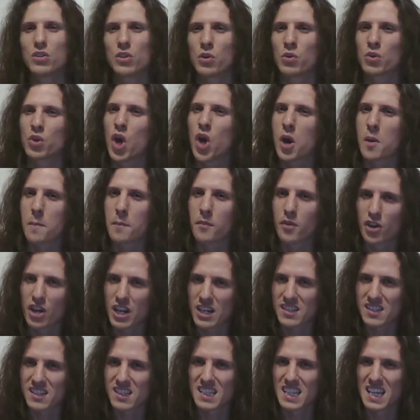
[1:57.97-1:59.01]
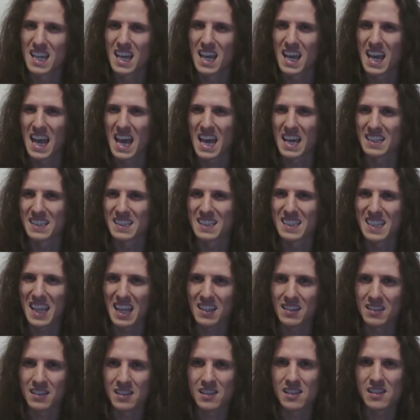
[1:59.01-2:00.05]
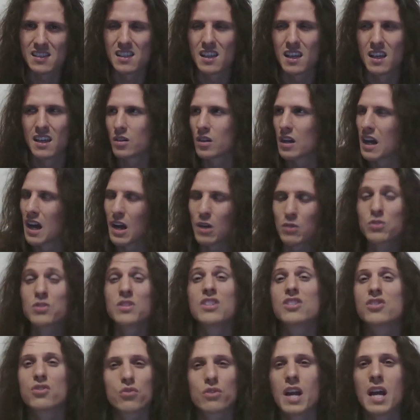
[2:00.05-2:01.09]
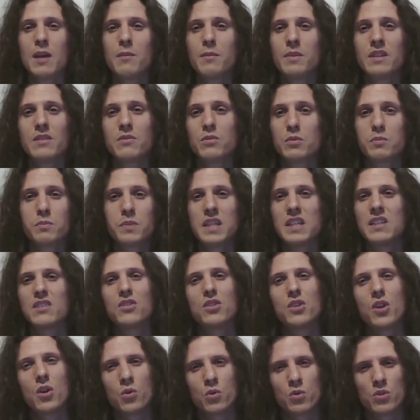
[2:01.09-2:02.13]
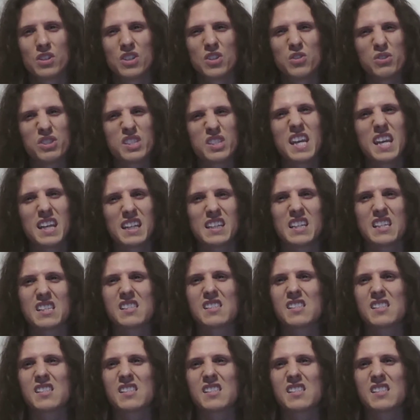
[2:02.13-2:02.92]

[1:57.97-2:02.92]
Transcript: compressed and dense. How to describe it would be, you take this